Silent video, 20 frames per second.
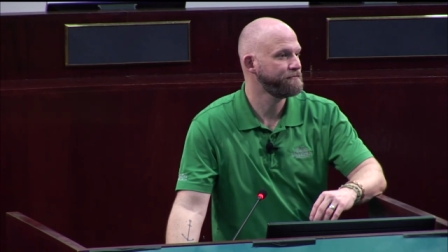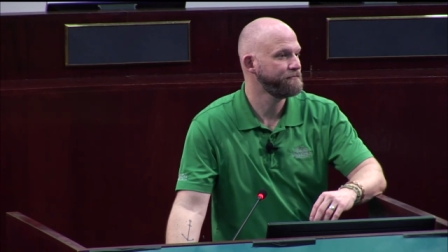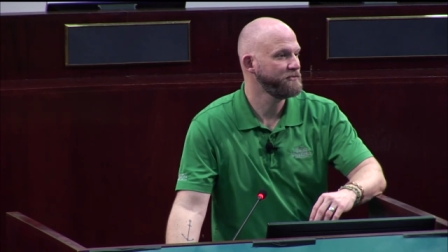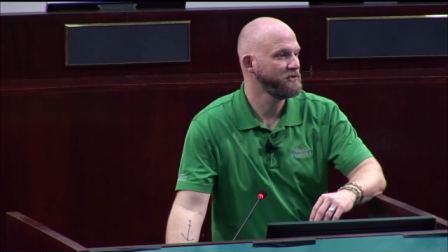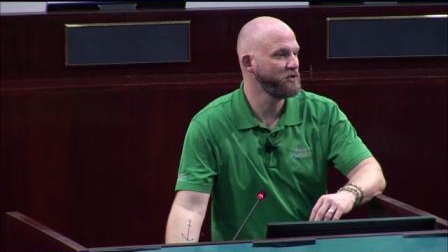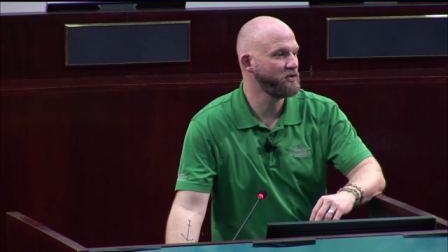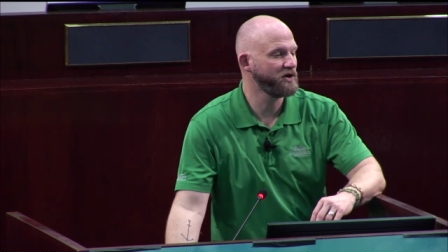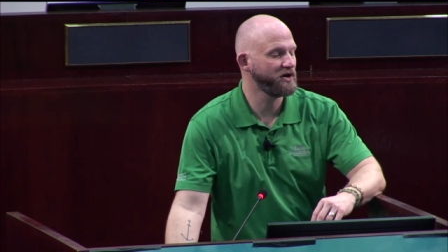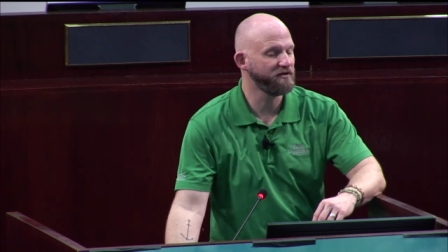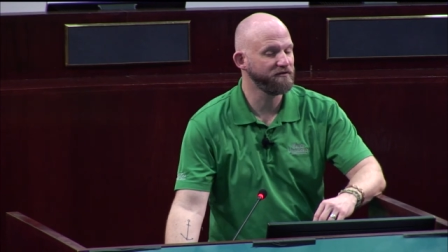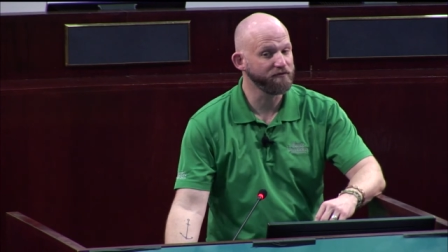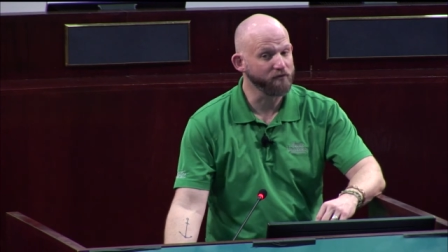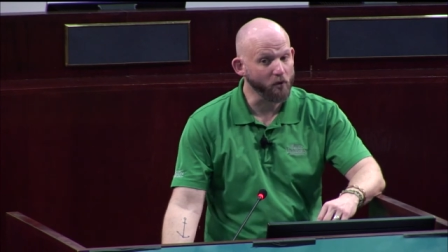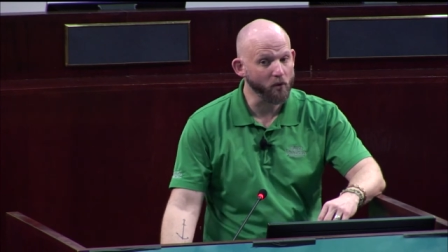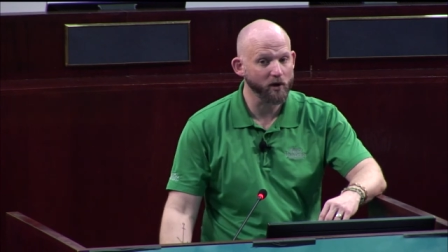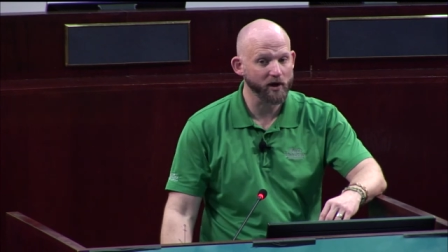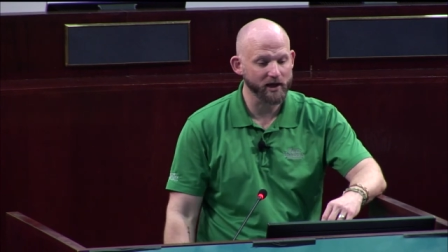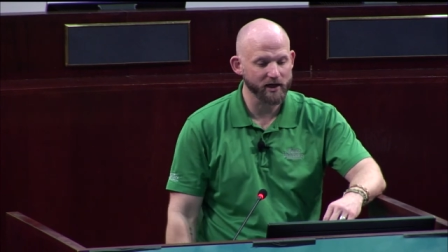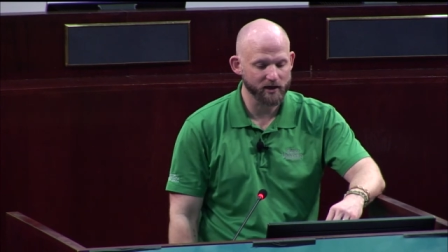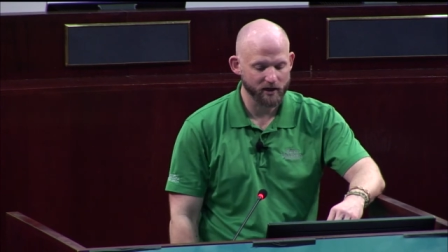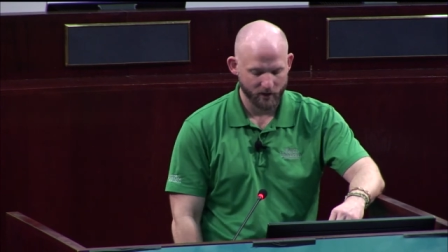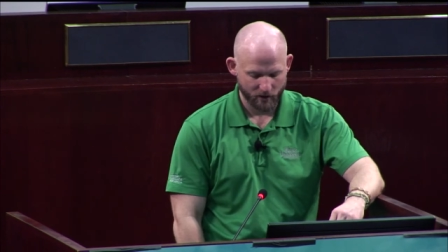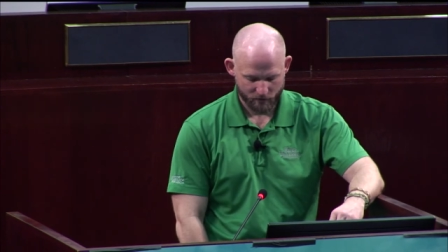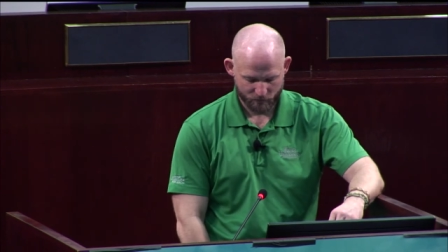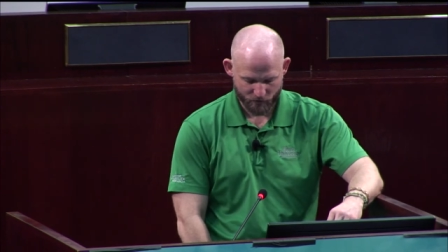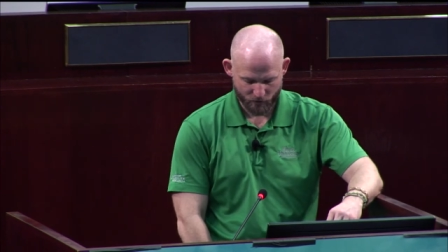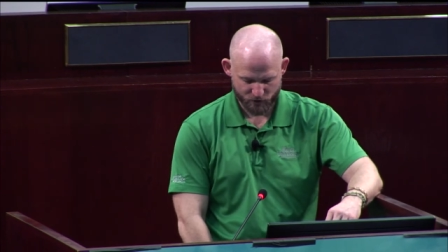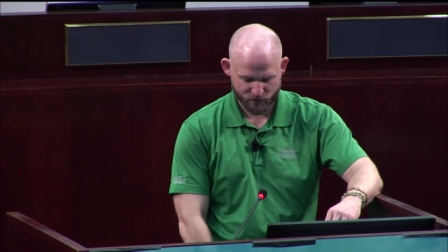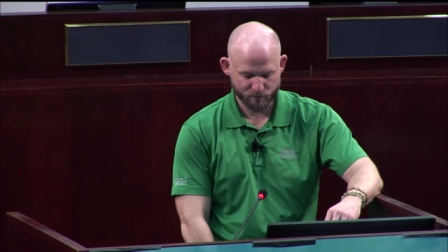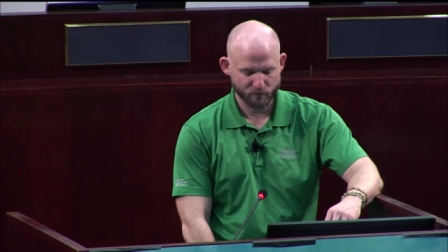You can avoid
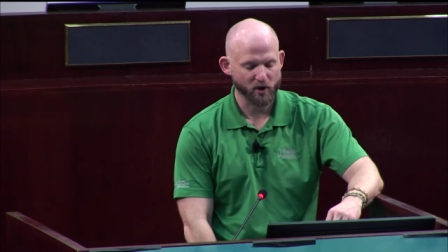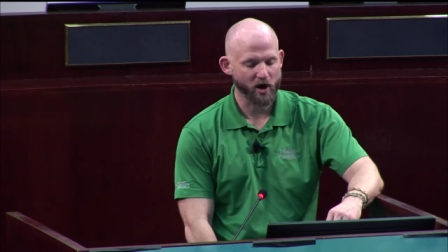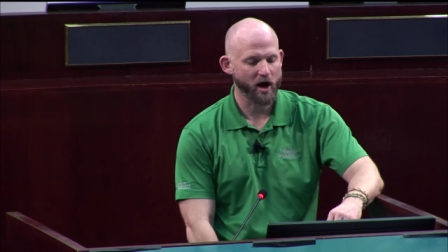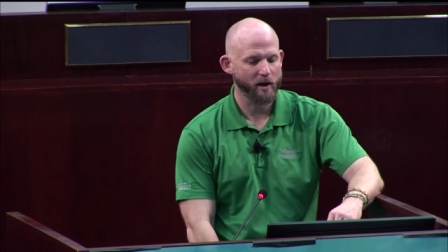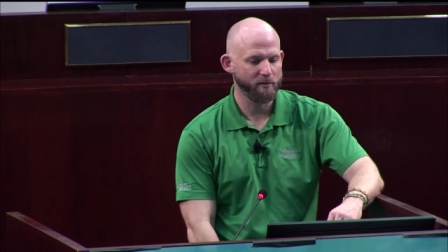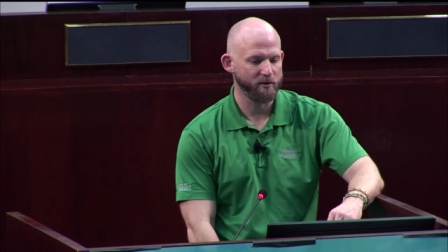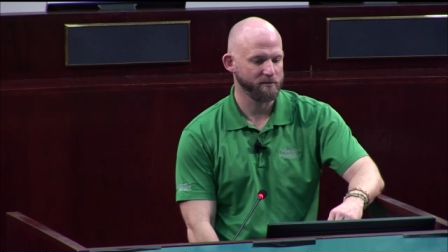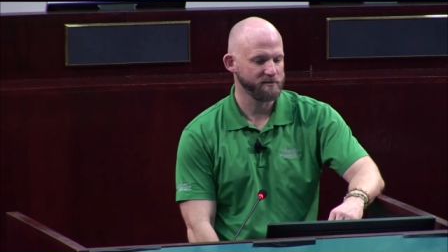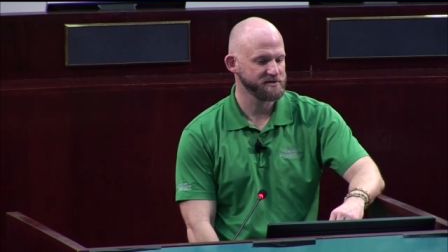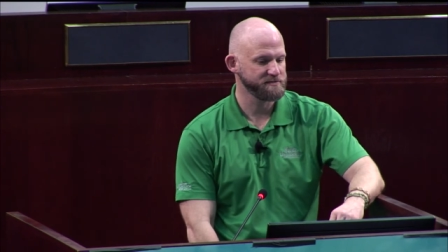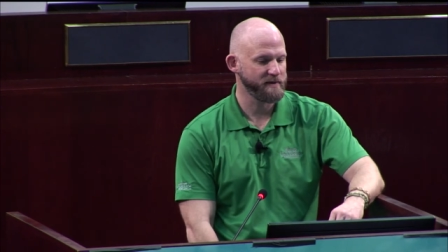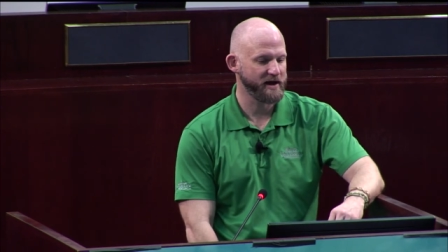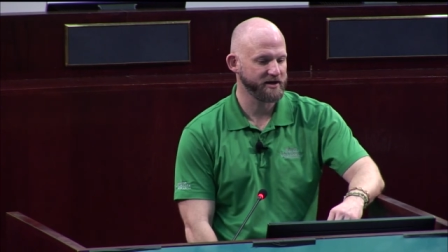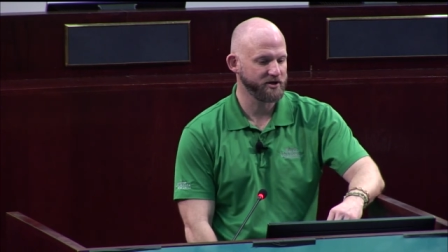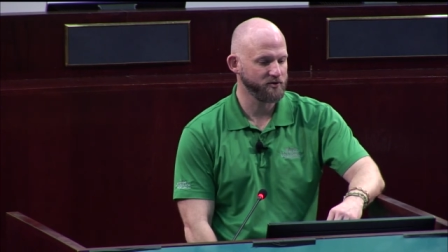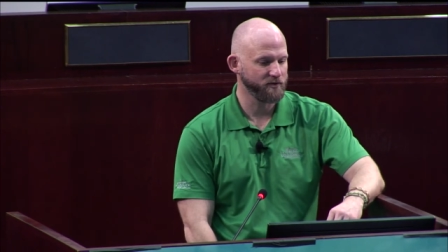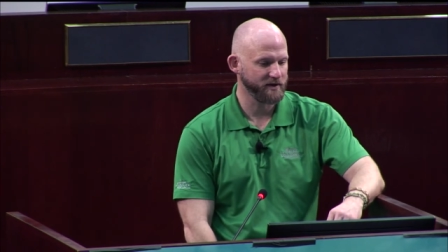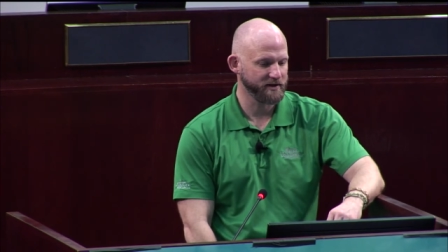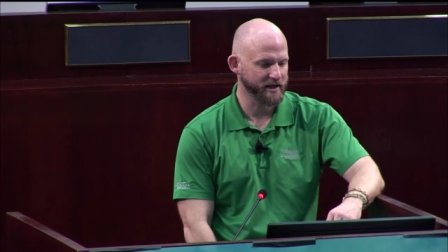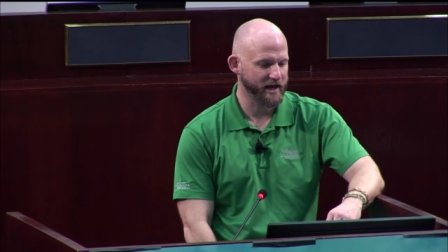those problems by doing